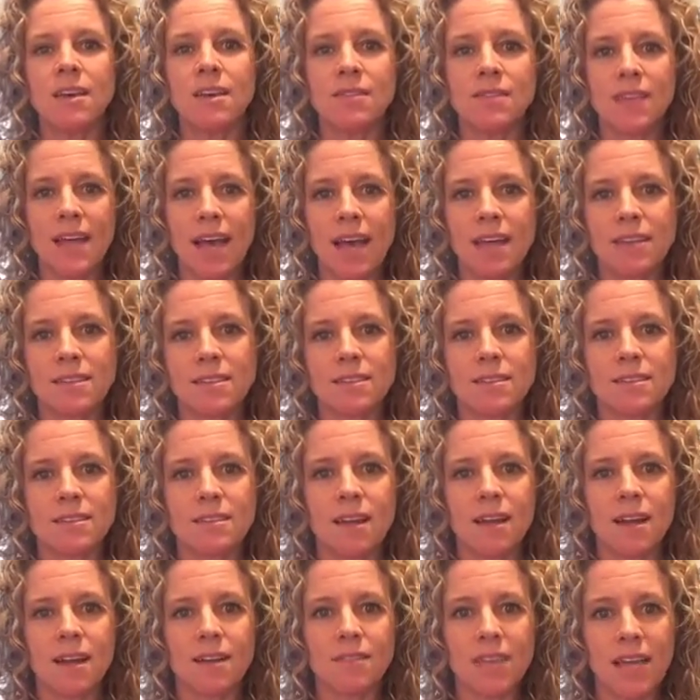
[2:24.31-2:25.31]
that's
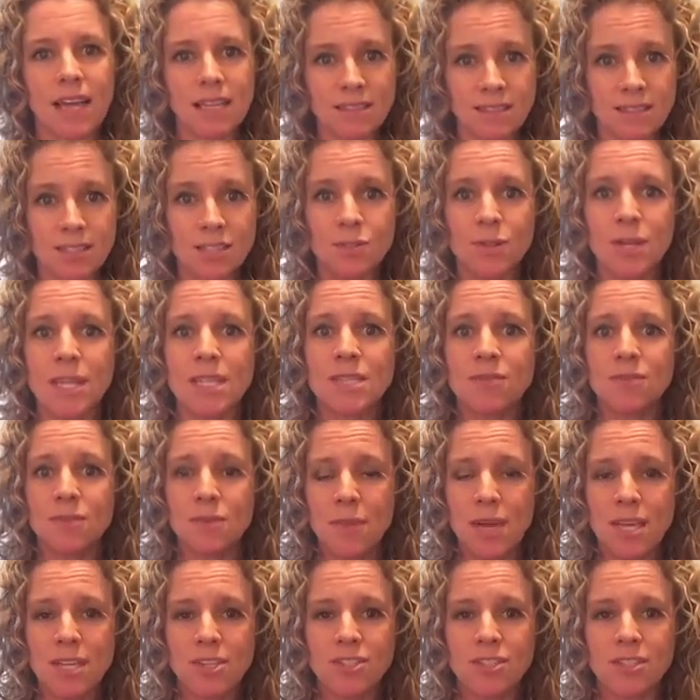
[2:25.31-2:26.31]
the
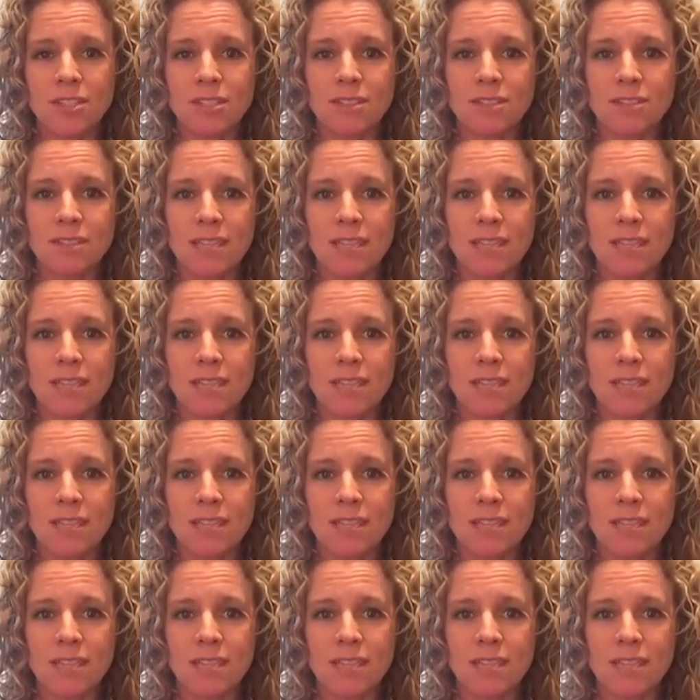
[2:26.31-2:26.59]
transformation.